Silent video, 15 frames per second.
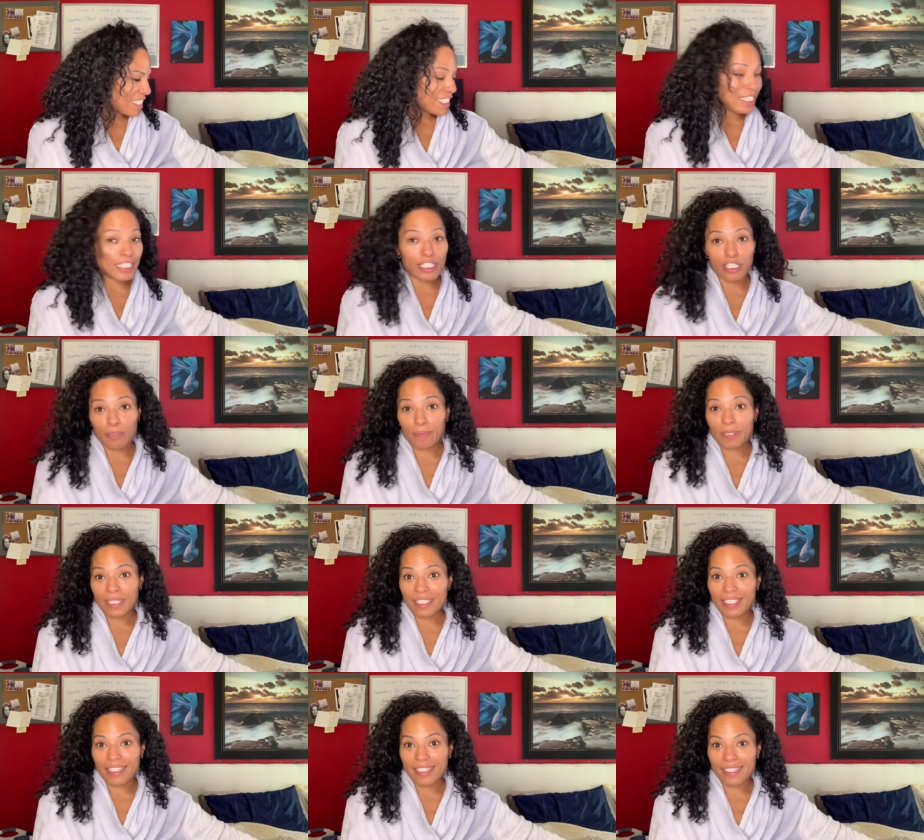Super
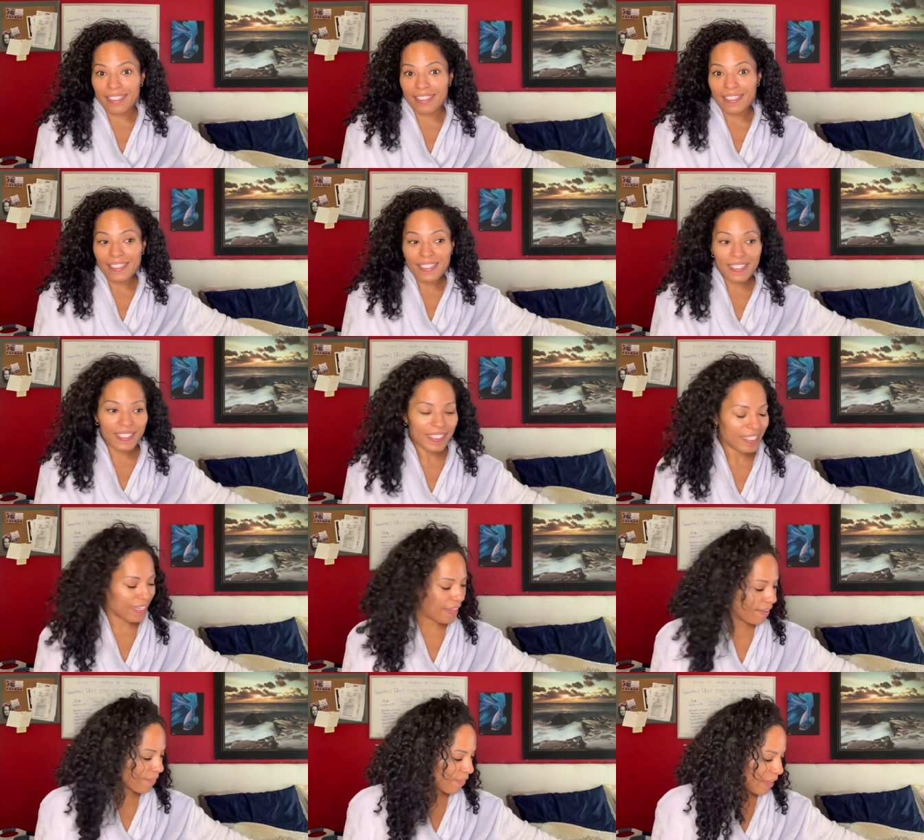excited.
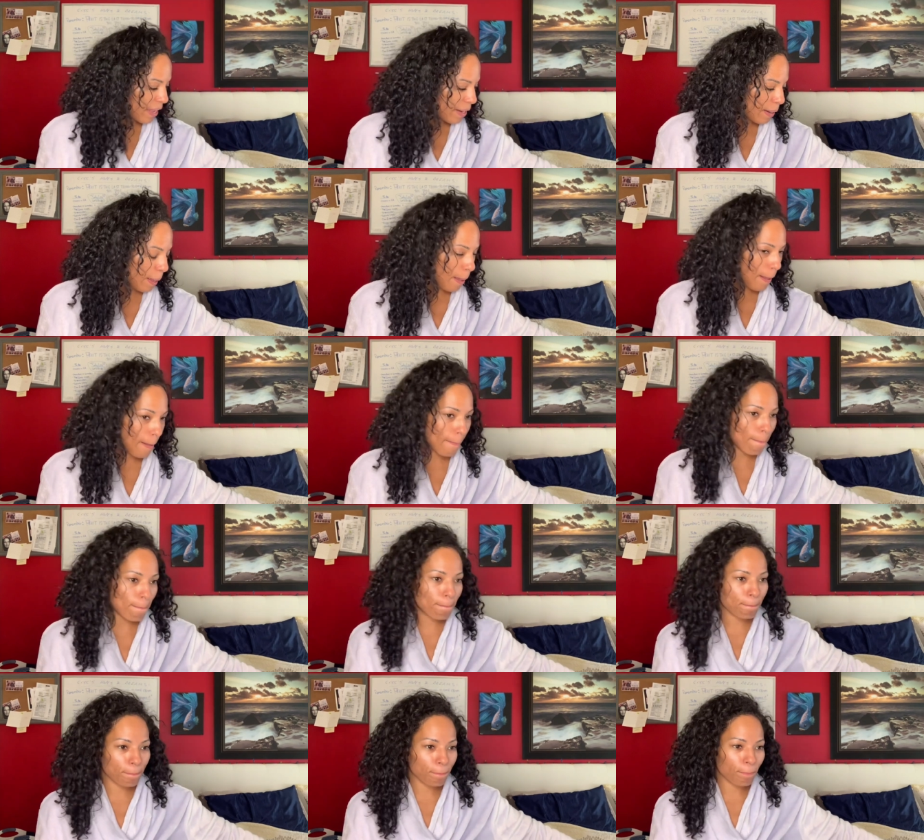And then, um,